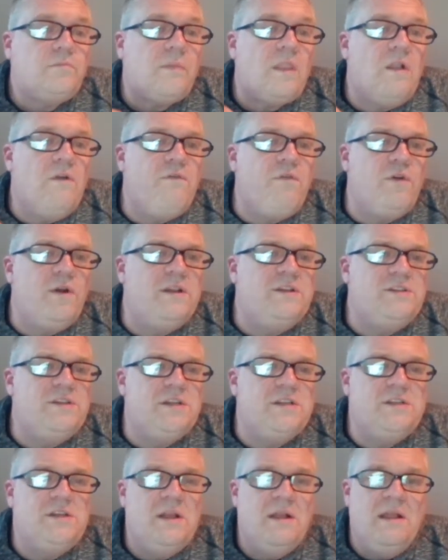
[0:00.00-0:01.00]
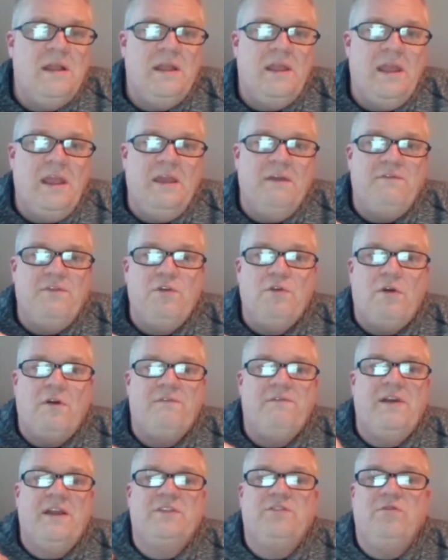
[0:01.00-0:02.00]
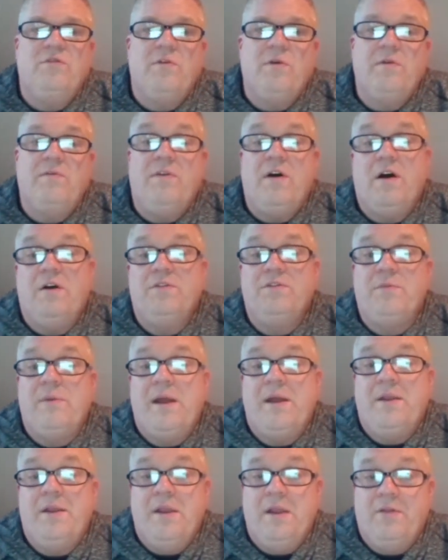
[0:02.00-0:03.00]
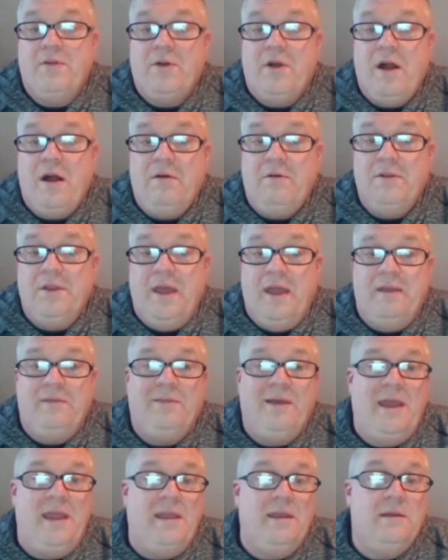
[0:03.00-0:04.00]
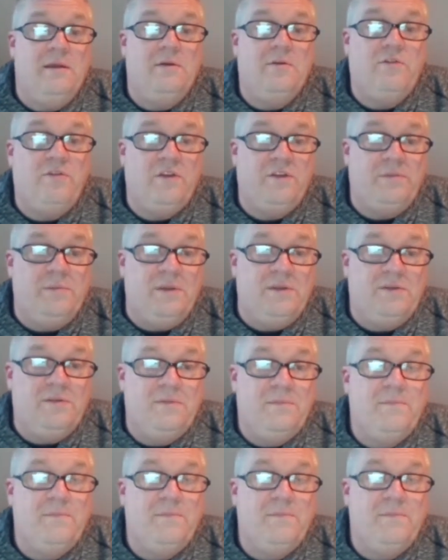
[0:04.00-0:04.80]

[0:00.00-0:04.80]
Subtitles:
For instance, if your festival revolves around another holiday, like Christmas,